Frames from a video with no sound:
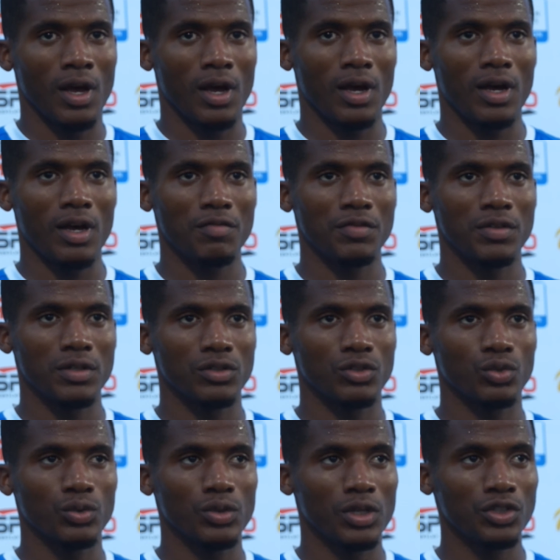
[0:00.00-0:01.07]
I have the
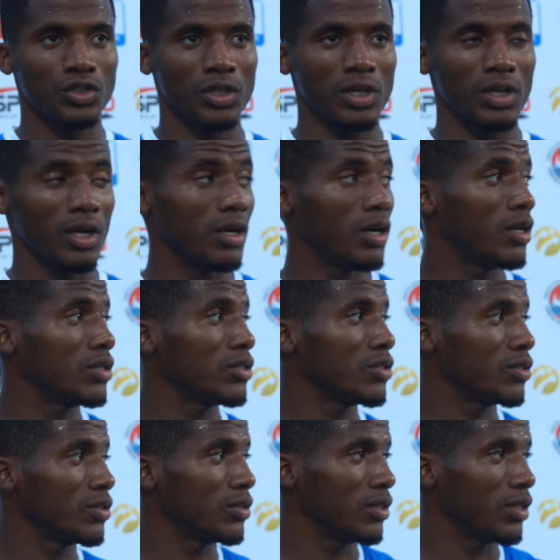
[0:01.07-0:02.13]
200 and
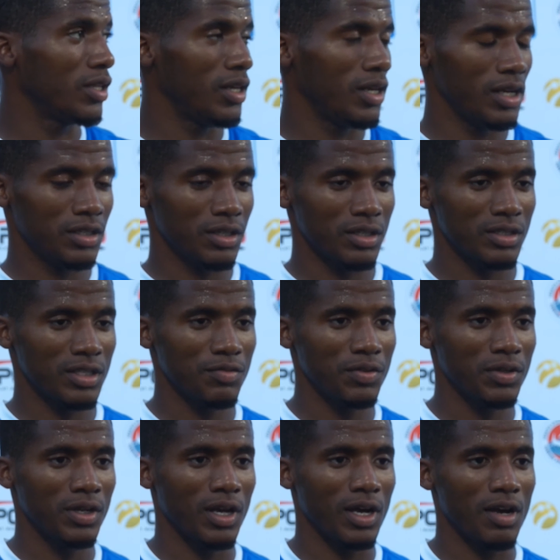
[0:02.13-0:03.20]
also later this
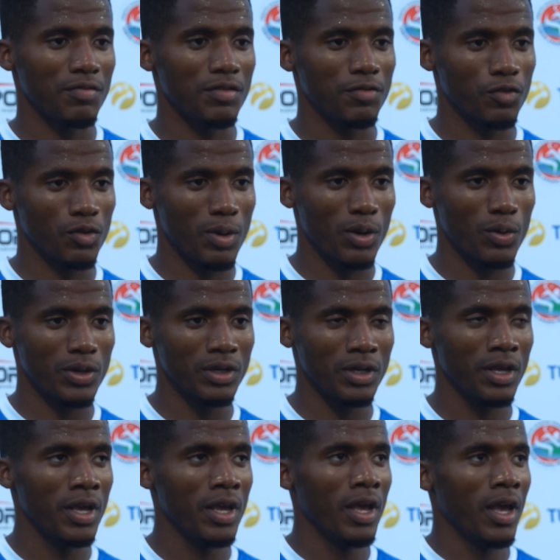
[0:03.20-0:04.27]
evening I have the 4x1,
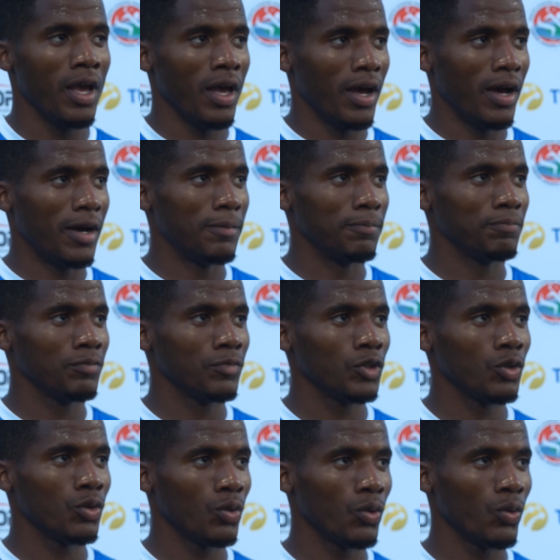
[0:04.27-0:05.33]

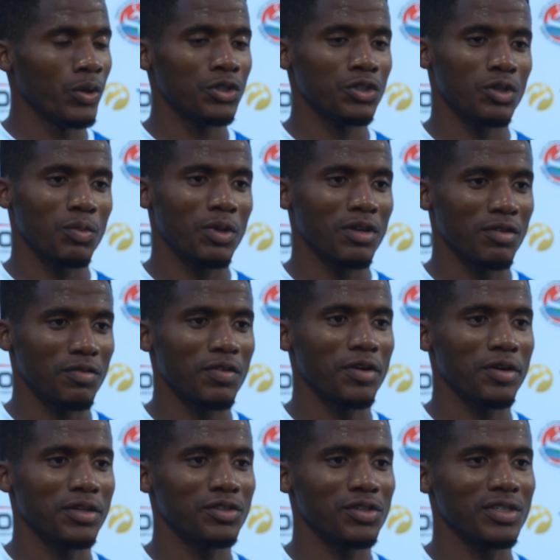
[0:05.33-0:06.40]
which should be
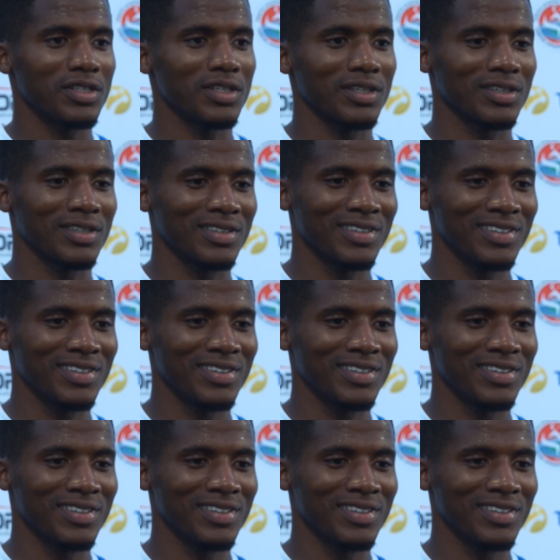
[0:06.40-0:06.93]
very interesting.